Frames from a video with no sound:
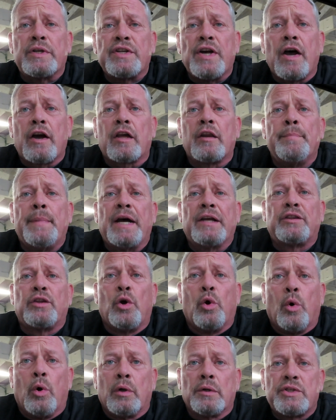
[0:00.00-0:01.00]
we're talking about
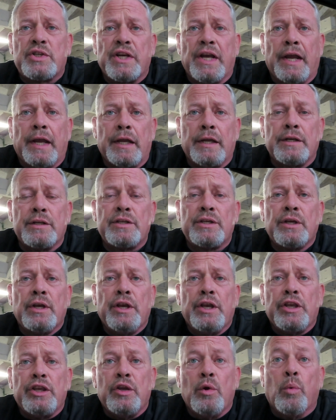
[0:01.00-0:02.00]
the oil change,
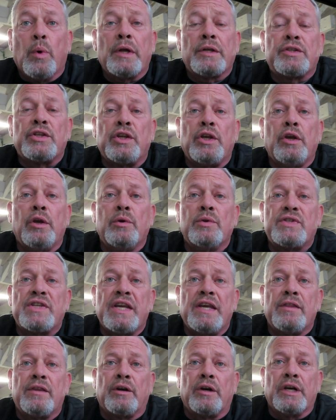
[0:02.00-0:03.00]
you want to use
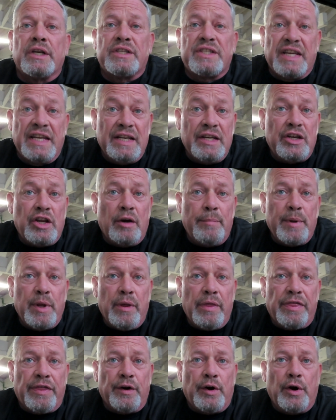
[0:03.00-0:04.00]
either a
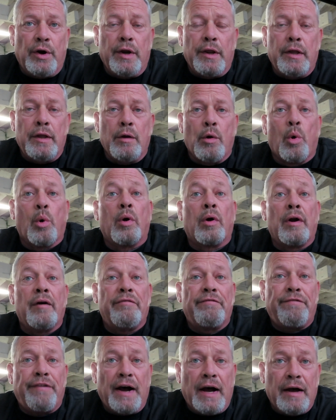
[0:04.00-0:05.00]
10W30 or a
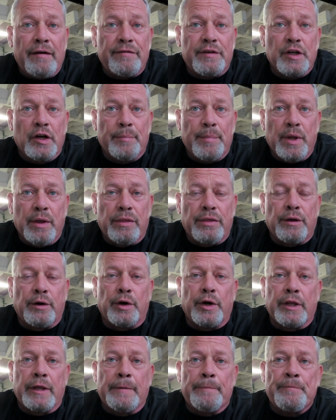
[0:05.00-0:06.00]

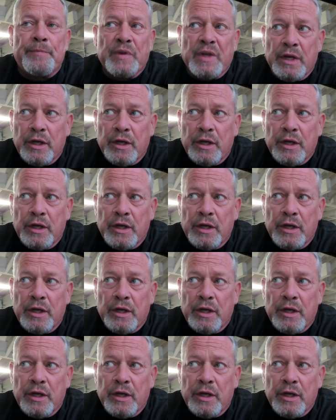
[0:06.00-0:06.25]
5W30.